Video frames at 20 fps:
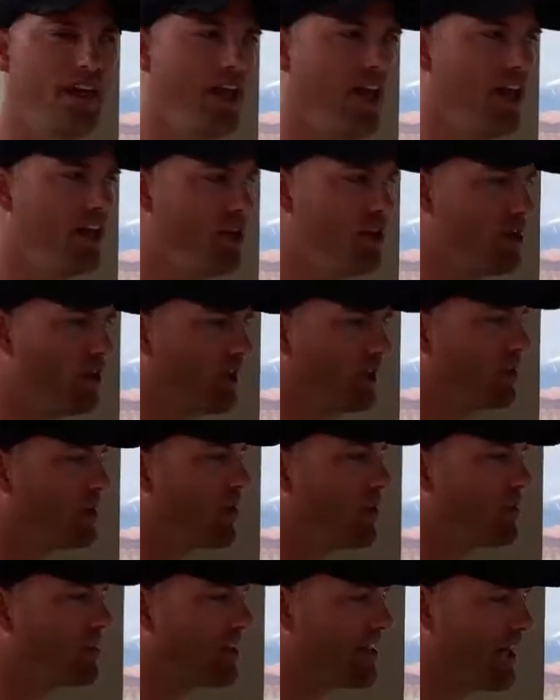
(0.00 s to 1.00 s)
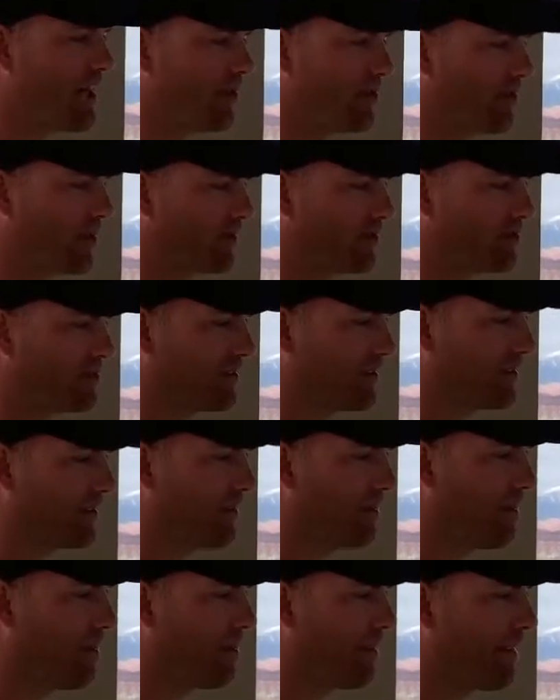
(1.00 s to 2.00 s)
And you can go to that
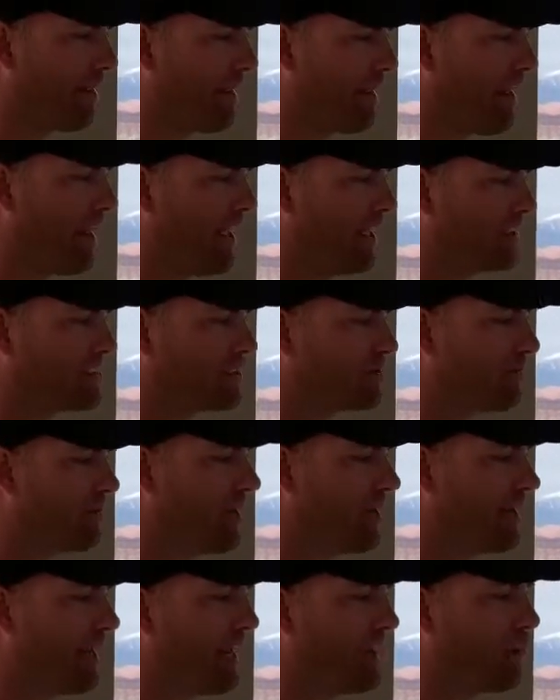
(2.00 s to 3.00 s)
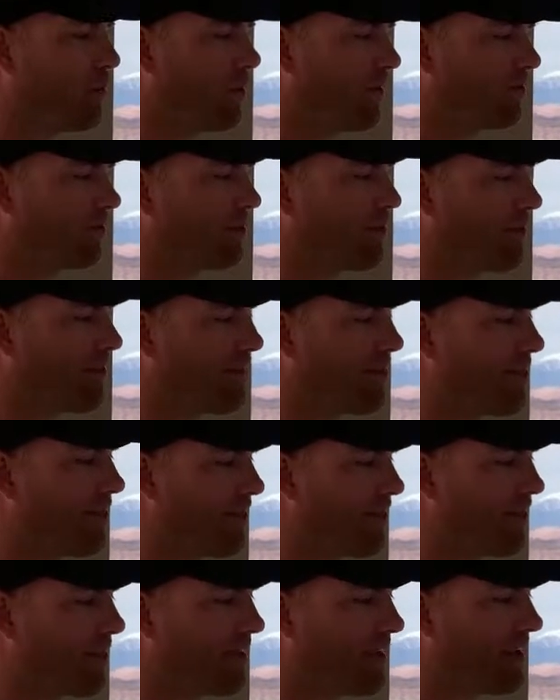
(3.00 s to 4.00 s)
person and spend anywhere from
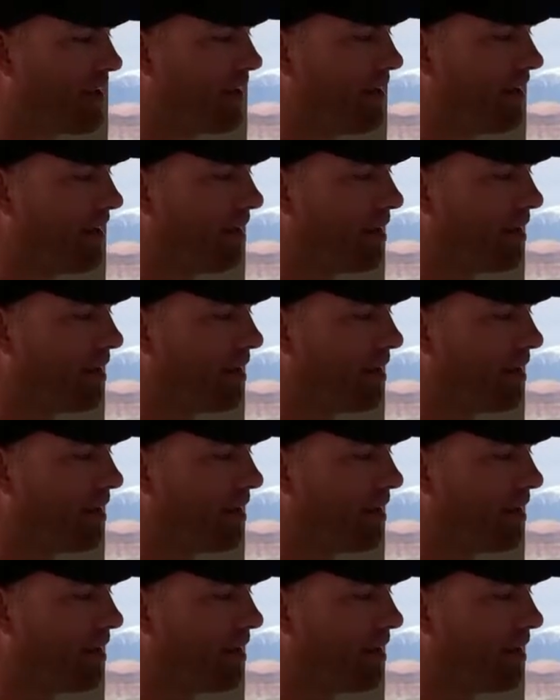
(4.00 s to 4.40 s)
$30